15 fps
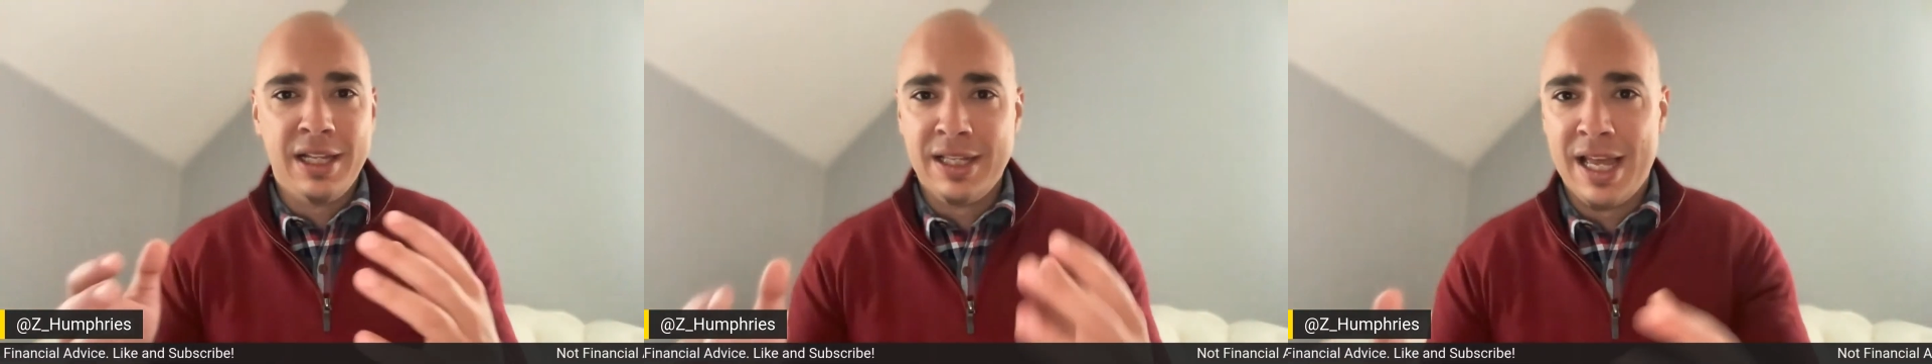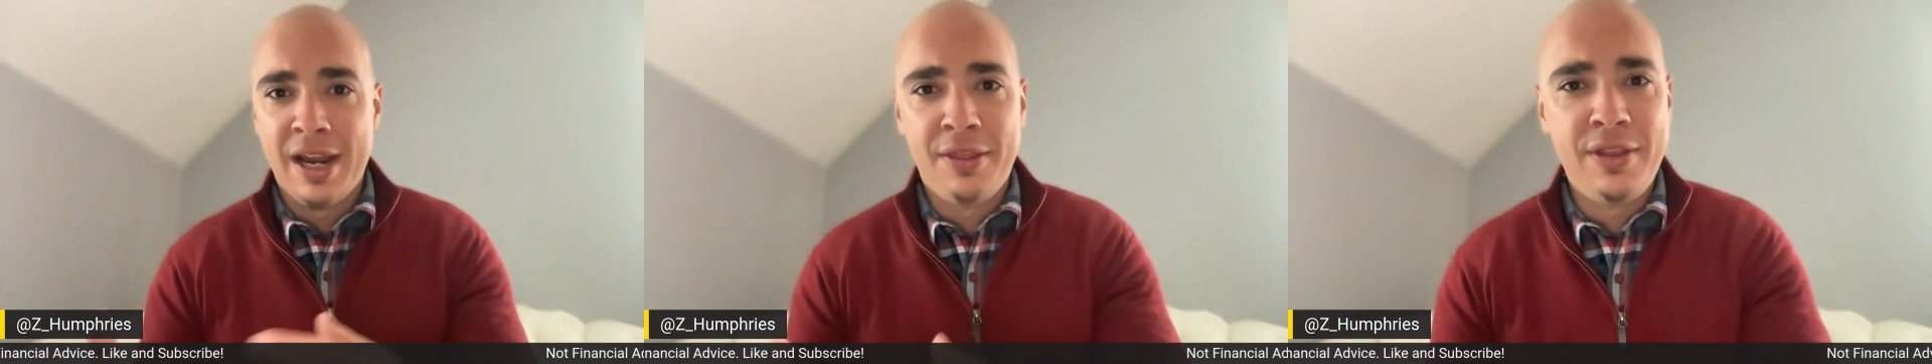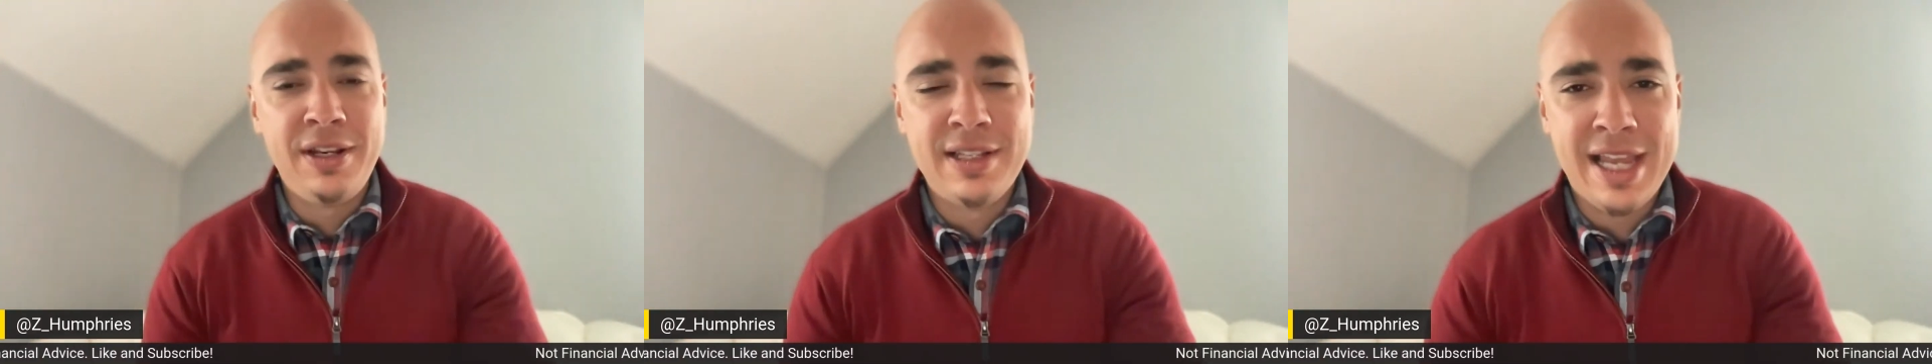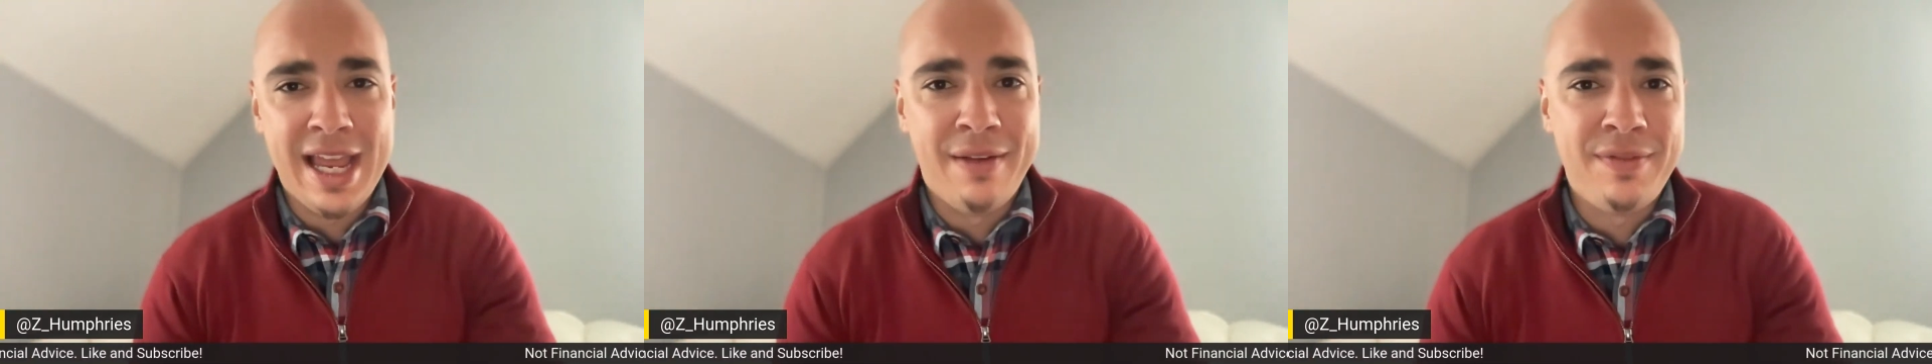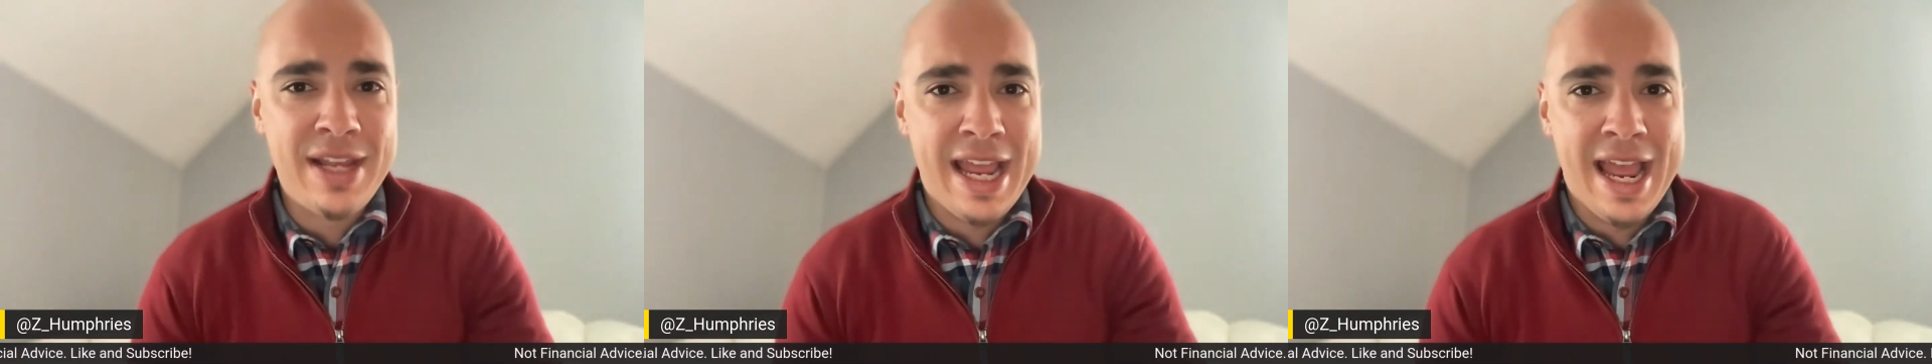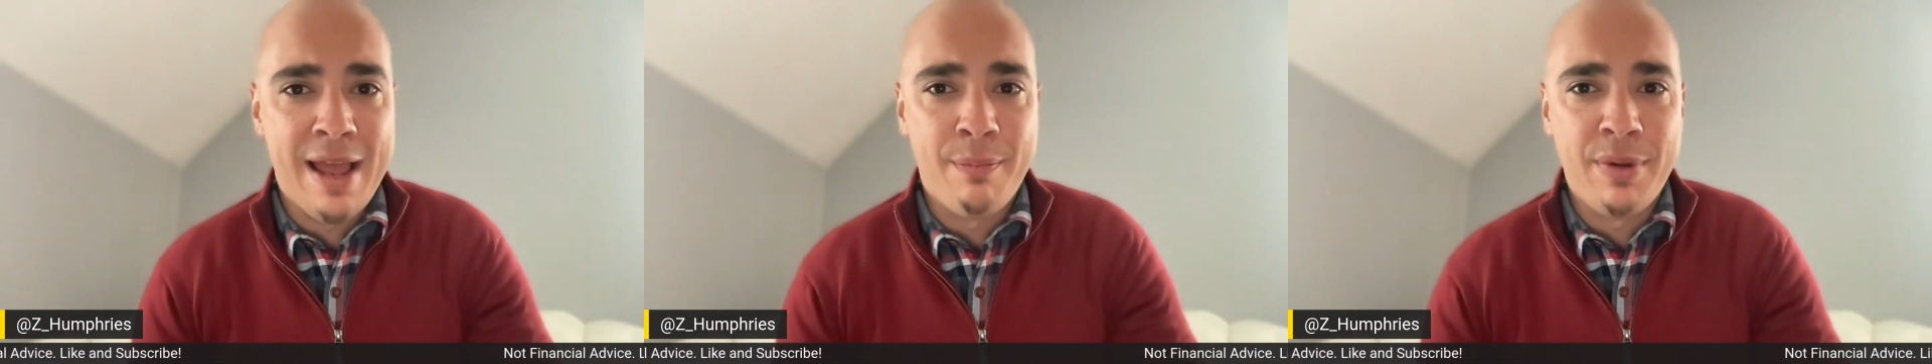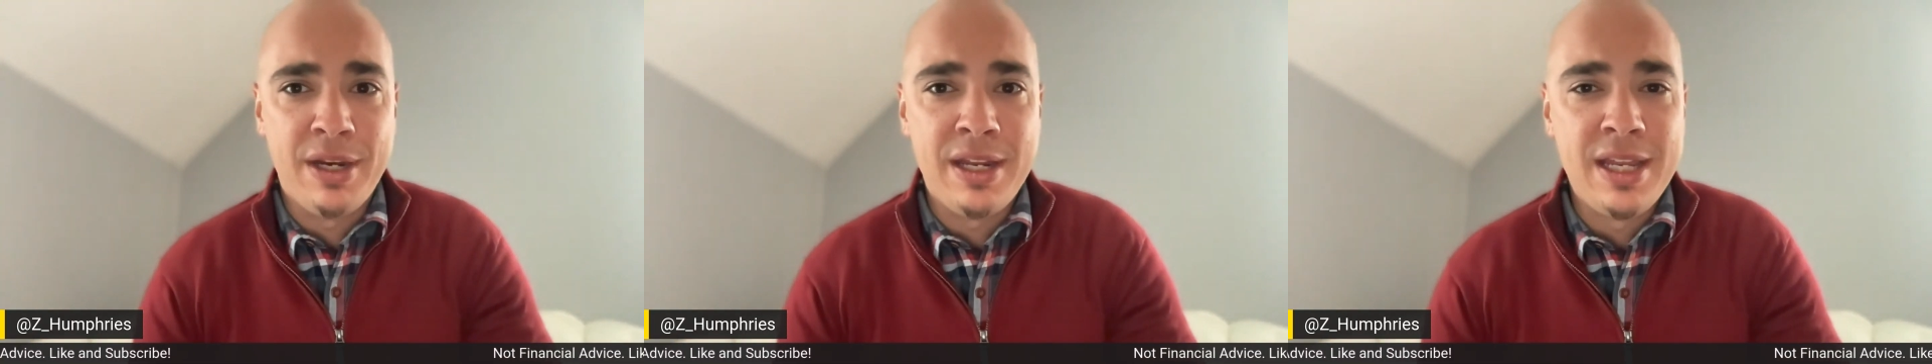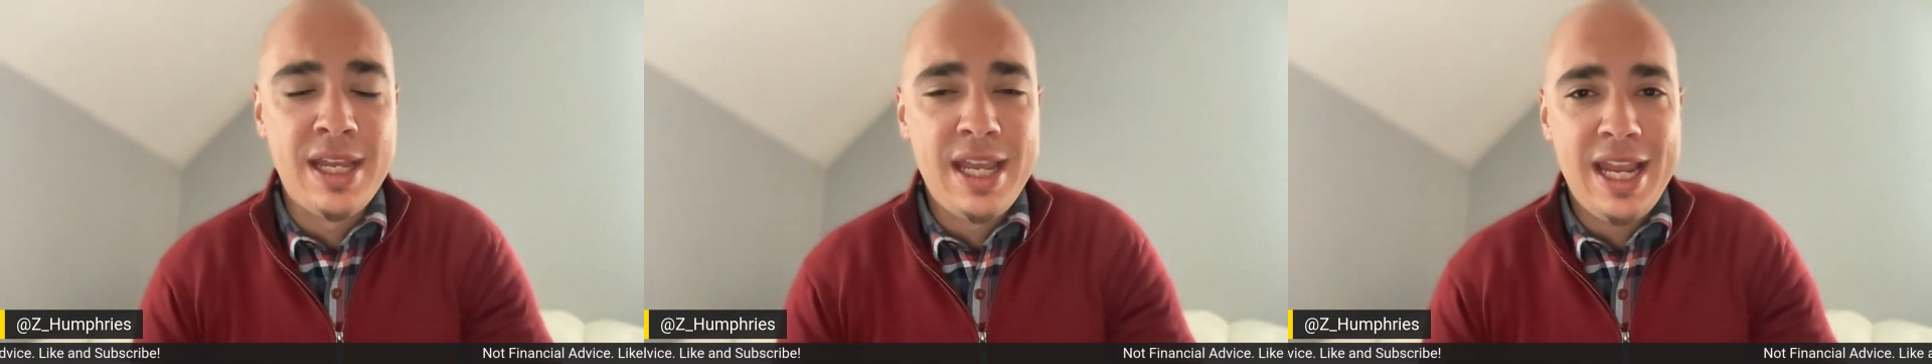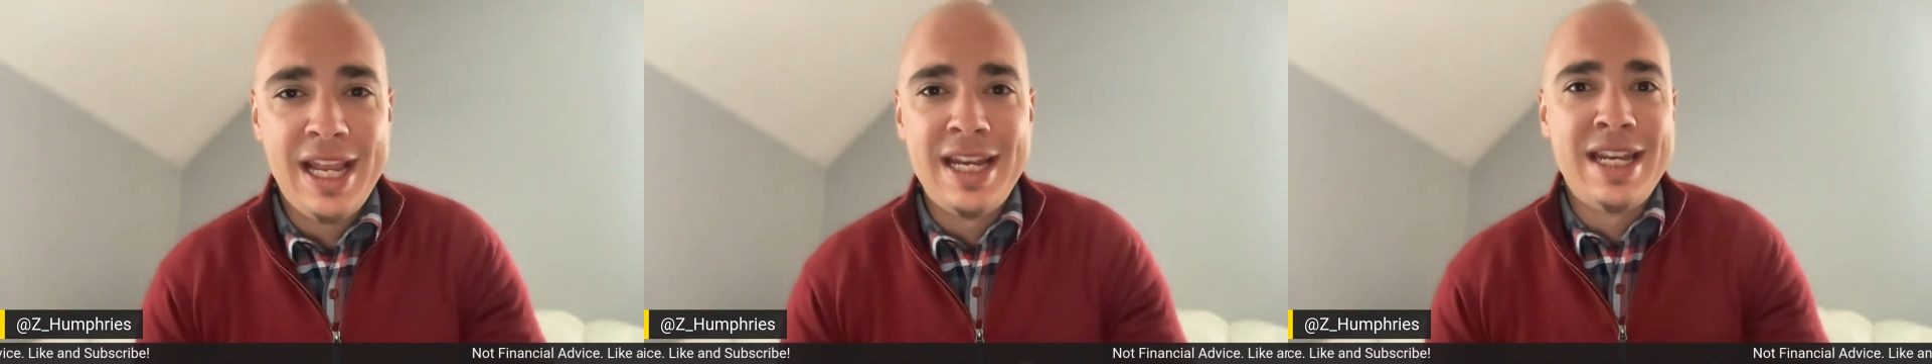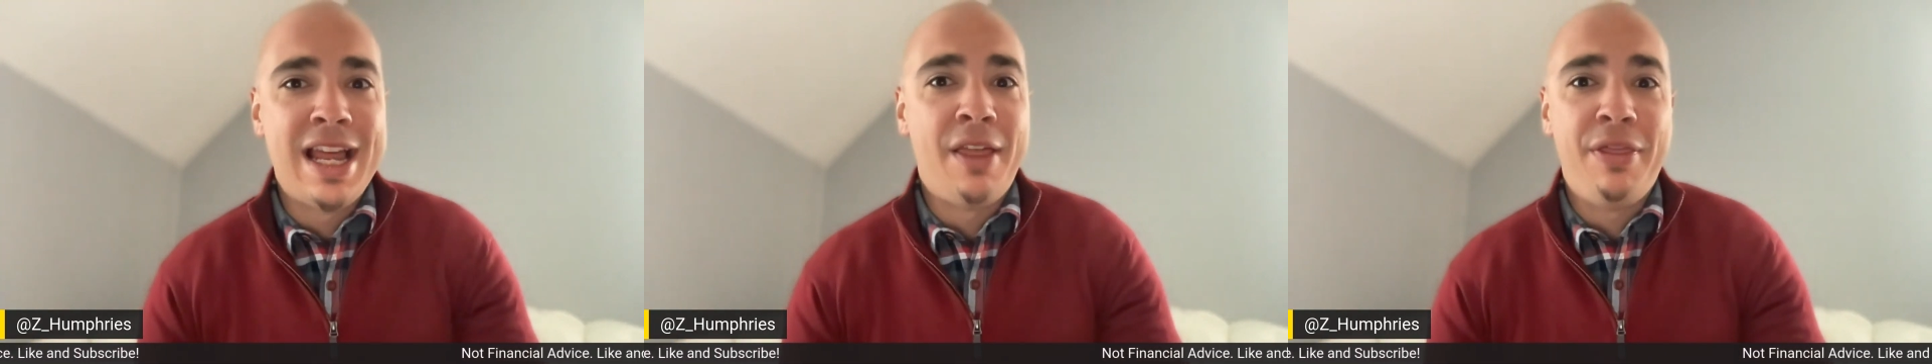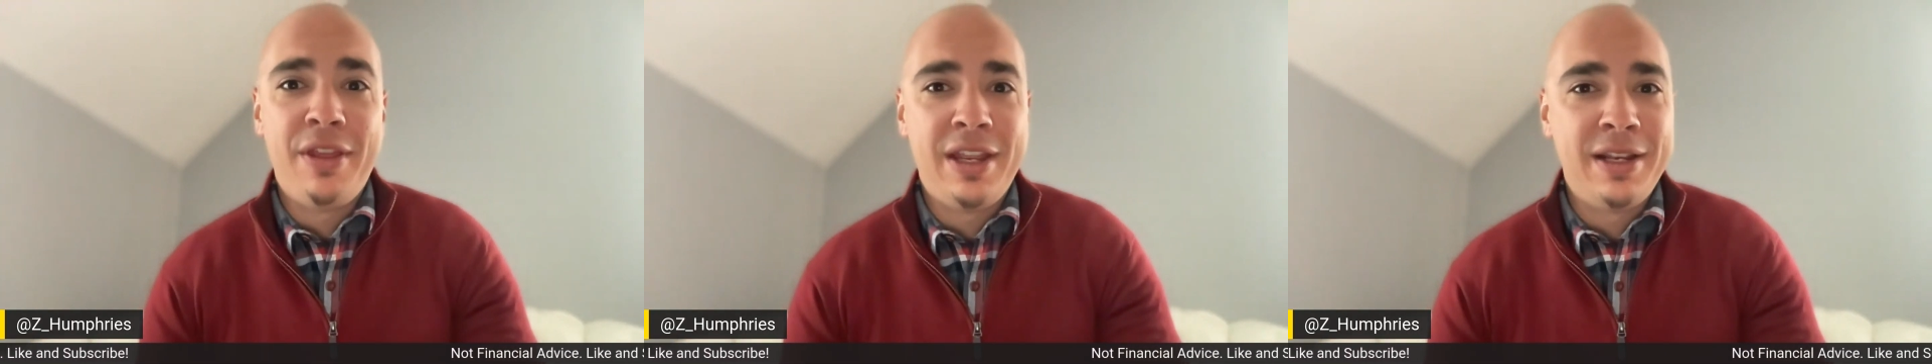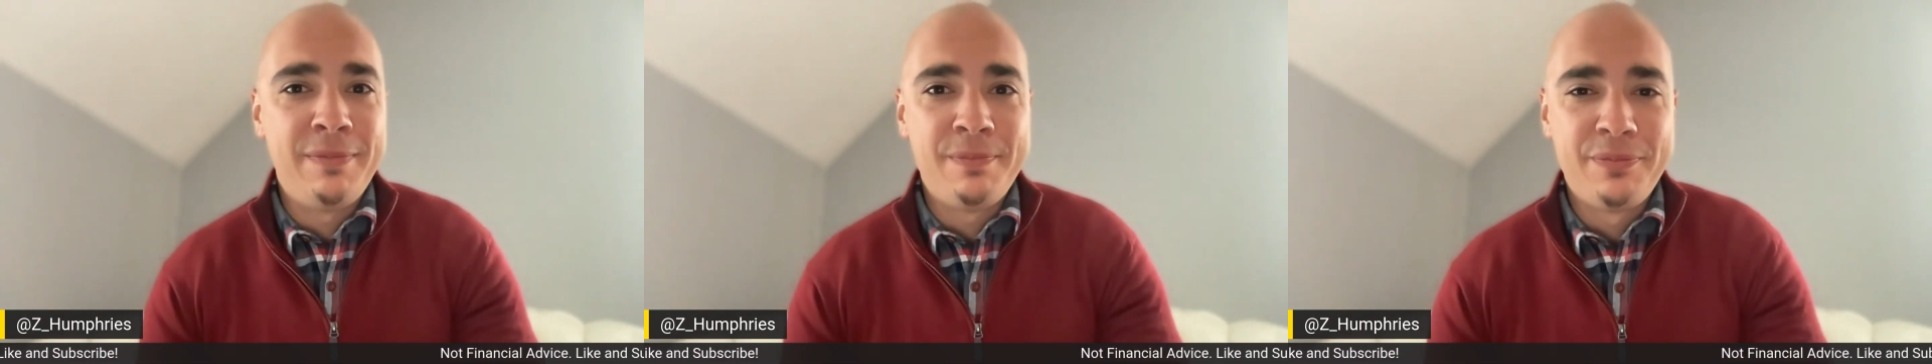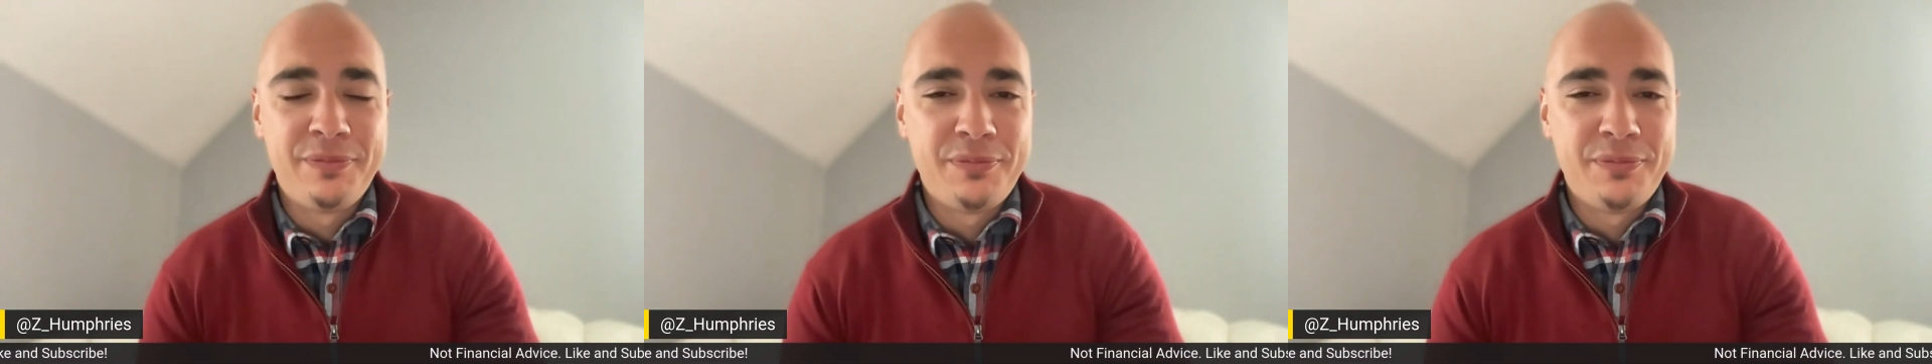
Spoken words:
a lot of things have to happen, and nothing